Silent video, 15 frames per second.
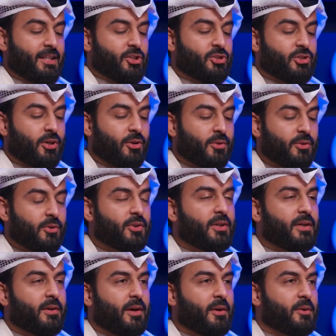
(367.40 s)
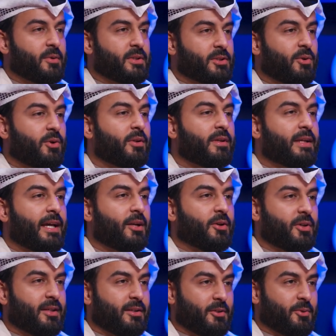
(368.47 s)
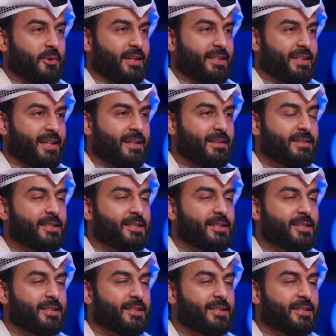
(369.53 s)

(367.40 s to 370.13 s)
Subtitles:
so looking around, it was all yellow here in Kuwait, yeah?